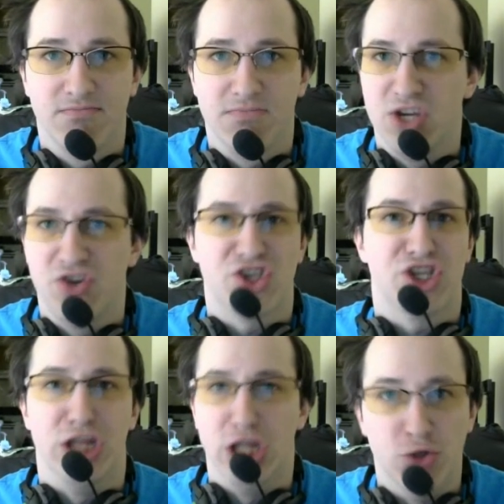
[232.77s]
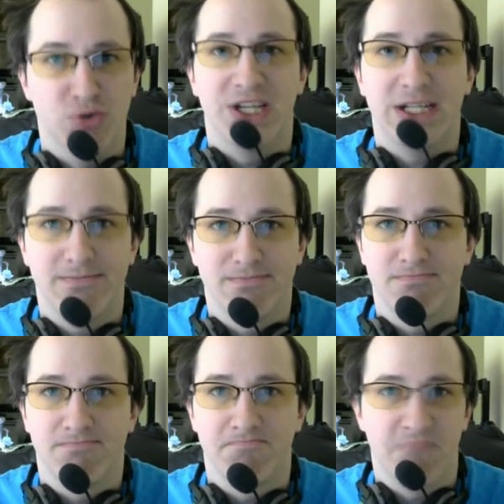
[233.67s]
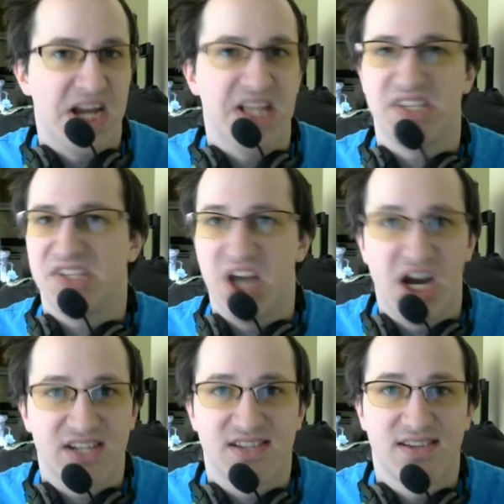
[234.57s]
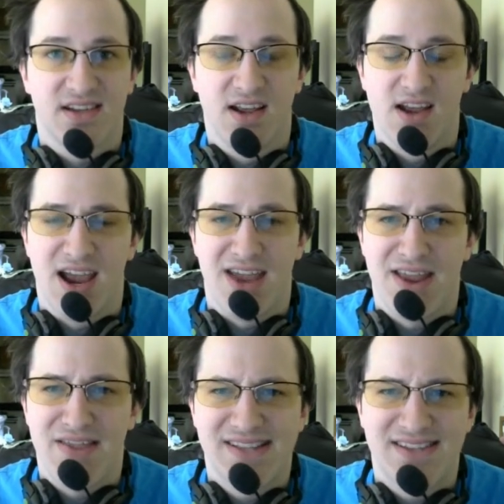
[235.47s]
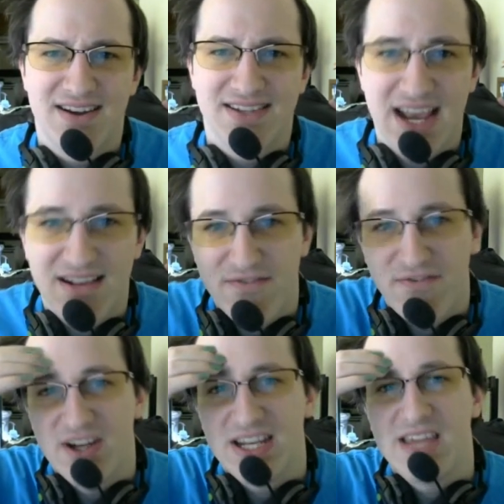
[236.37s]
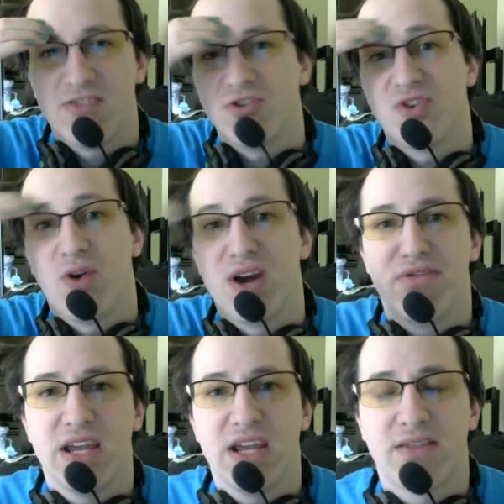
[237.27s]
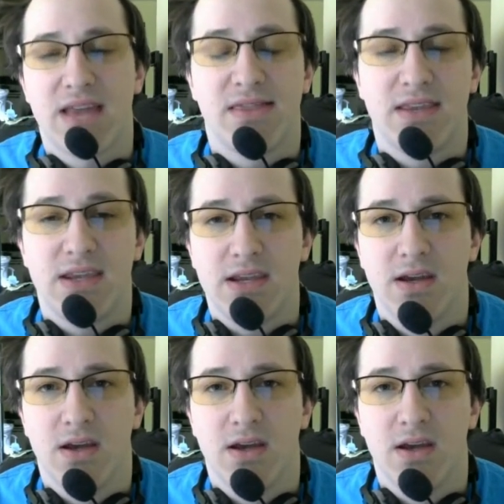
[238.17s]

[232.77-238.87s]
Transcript: You just lose it, and it sucks. And that's not exactly fun either. So I think that the